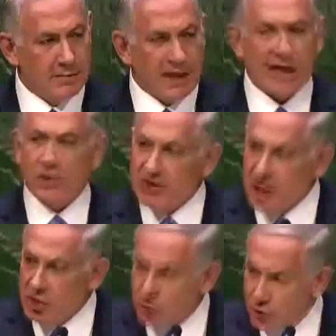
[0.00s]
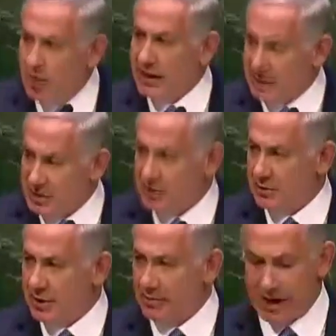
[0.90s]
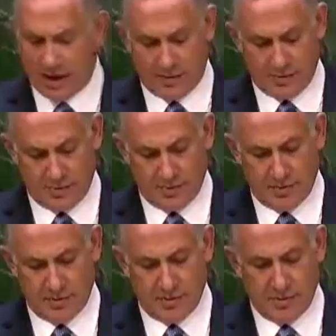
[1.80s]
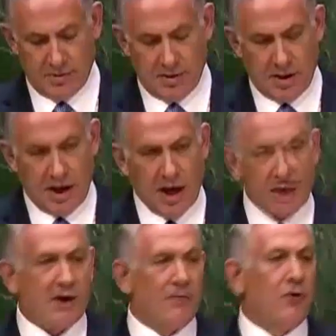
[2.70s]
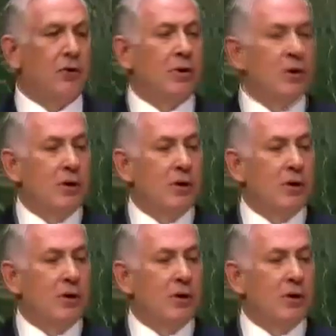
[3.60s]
That's what they truly disagree about. And therefore,